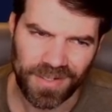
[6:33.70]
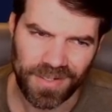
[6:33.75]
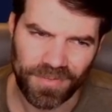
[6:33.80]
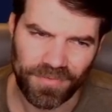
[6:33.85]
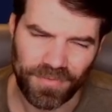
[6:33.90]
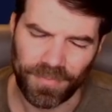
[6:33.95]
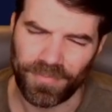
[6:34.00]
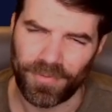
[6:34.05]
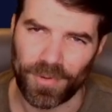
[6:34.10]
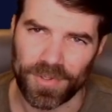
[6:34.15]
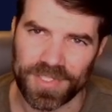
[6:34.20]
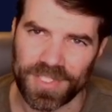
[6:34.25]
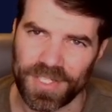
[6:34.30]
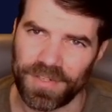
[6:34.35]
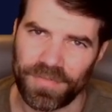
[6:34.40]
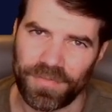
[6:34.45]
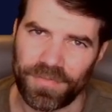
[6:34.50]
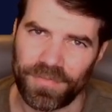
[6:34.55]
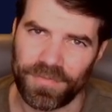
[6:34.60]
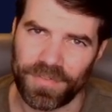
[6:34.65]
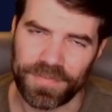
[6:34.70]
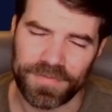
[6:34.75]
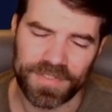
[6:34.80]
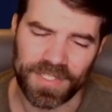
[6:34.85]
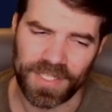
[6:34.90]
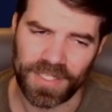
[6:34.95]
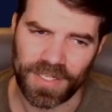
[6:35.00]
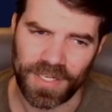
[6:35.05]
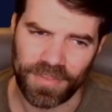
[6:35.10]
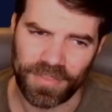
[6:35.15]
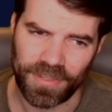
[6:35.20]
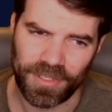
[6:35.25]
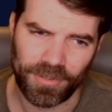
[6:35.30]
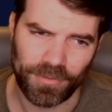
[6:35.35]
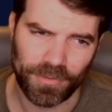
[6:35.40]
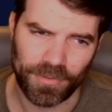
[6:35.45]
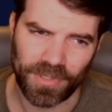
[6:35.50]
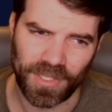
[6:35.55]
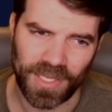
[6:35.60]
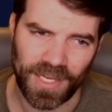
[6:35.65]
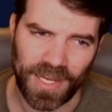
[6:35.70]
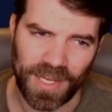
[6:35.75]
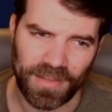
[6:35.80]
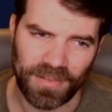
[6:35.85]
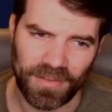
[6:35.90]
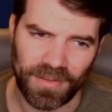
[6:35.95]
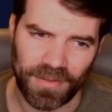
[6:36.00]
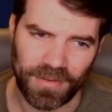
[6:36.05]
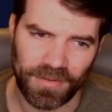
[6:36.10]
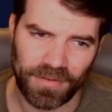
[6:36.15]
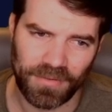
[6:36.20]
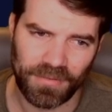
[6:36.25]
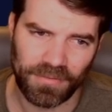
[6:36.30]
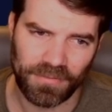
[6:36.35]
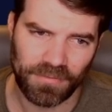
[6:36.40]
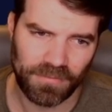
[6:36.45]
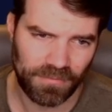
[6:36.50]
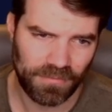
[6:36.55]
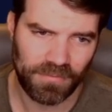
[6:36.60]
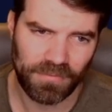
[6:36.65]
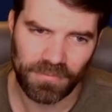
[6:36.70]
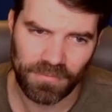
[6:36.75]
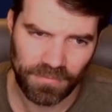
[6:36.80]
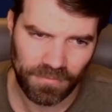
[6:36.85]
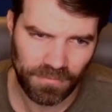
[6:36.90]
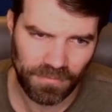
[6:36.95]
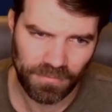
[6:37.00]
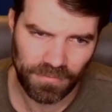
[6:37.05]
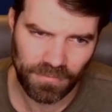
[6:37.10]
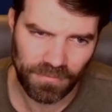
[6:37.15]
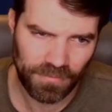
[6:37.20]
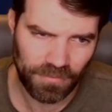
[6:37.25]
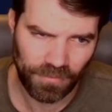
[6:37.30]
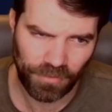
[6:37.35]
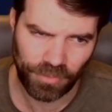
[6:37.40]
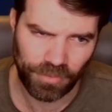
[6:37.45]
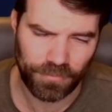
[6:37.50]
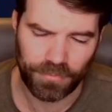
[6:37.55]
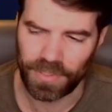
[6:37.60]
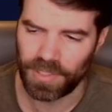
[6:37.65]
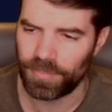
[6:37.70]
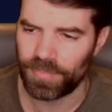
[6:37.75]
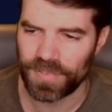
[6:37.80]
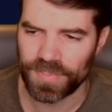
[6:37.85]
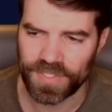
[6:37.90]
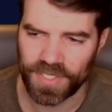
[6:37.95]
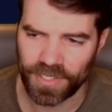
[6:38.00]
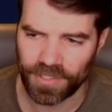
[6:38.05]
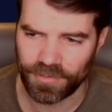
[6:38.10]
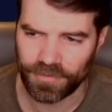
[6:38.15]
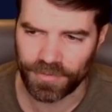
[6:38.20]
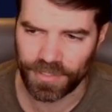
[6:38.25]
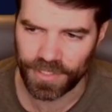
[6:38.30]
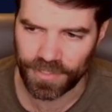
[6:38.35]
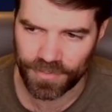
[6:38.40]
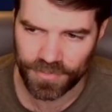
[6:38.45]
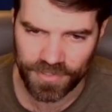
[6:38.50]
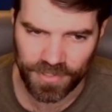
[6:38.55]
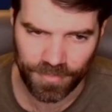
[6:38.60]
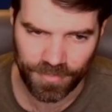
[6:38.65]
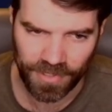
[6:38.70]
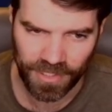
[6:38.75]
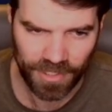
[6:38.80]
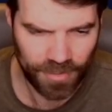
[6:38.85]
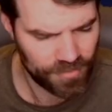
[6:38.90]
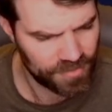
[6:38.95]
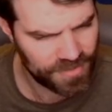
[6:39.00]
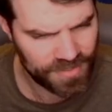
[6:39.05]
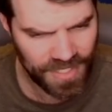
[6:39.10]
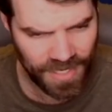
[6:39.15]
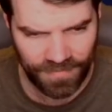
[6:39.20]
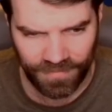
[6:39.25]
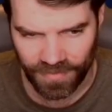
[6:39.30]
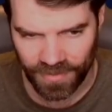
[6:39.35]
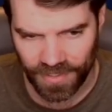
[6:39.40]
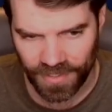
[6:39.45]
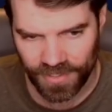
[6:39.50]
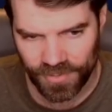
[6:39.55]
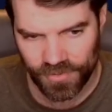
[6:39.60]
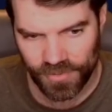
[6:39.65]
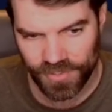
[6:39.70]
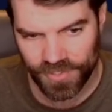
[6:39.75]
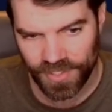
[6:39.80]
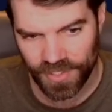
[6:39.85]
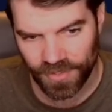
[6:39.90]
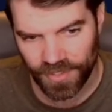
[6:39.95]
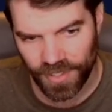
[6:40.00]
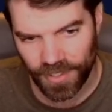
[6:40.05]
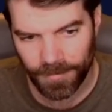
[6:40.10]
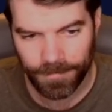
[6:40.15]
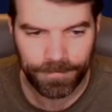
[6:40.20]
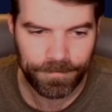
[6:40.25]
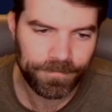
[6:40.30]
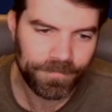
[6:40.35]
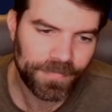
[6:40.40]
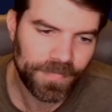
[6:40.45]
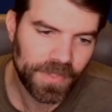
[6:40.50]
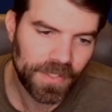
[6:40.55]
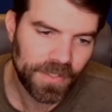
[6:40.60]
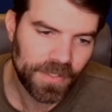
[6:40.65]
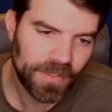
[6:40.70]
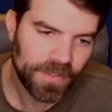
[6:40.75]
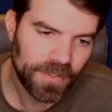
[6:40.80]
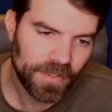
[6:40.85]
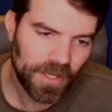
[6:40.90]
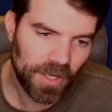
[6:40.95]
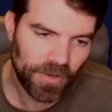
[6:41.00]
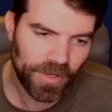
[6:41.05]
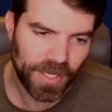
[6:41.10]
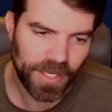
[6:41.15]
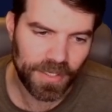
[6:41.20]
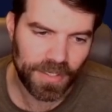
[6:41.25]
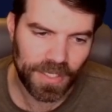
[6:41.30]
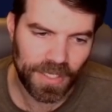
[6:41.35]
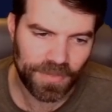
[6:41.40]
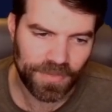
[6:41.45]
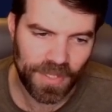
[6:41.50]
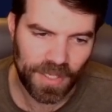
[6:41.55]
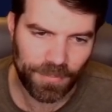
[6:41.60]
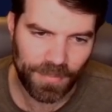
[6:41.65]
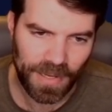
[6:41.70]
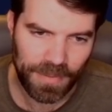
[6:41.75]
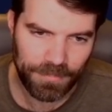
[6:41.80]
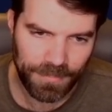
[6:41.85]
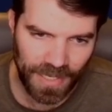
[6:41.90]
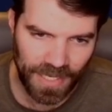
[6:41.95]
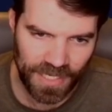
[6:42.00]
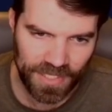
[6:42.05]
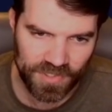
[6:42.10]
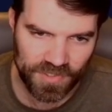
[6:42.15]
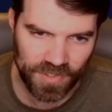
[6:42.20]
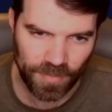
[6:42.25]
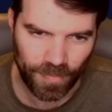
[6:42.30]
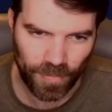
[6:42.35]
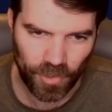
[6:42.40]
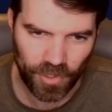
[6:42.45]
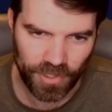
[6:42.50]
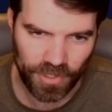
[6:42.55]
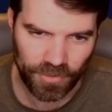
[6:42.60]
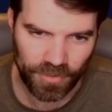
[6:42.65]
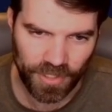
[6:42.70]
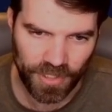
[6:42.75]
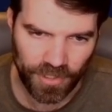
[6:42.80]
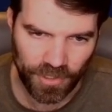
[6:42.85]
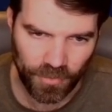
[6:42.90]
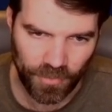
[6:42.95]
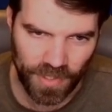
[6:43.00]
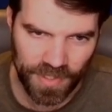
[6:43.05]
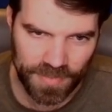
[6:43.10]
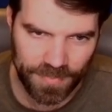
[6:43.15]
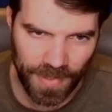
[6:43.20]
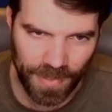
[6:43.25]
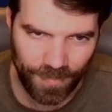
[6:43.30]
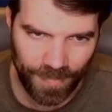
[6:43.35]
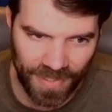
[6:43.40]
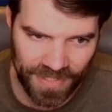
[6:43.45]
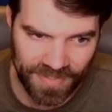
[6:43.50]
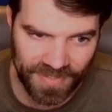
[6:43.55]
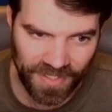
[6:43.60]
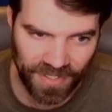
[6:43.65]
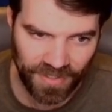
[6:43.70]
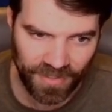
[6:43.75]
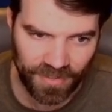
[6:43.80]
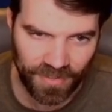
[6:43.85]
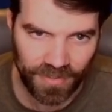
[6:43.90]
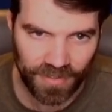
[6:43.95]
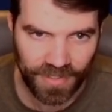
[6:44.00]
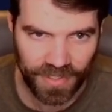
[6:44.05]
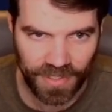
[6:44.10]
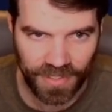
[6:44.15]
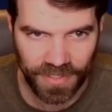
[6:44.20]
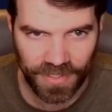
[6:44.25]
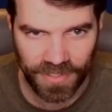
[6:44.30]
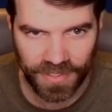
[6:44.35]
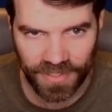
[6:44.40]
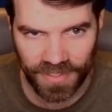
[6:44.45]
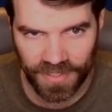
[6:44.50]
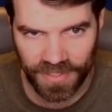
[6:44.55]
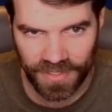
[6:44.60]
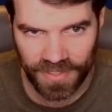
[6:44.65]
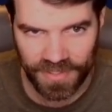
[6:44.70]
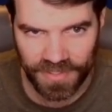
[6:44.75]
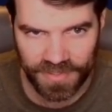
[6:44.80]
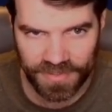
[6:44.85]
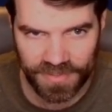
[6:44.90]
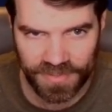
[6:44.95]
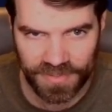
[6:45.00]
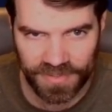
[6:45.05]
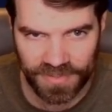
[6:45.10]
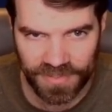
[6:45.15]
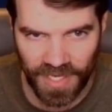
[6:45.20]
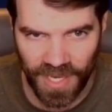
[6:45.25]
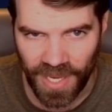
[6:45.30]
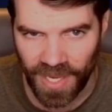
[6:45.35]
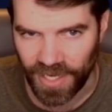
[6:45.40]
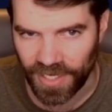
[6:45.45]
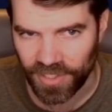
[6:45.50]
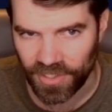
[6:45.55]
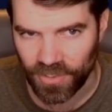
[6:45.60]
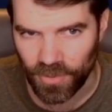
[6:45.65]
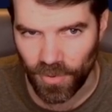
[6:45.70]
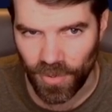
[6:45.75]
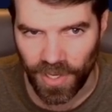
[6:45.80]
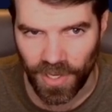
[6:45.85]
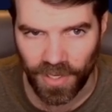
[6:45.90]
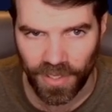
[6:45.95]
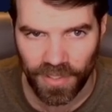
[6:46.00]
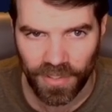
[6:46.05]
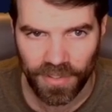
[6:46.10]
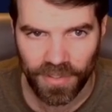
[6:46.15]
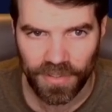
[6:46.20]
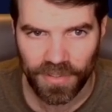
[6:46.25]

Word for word: from 14 to 15, I think you only got like 3% crit or something. It was definitely interesting there. Okay, and then my main support unit who has my best gear is Heng Yue.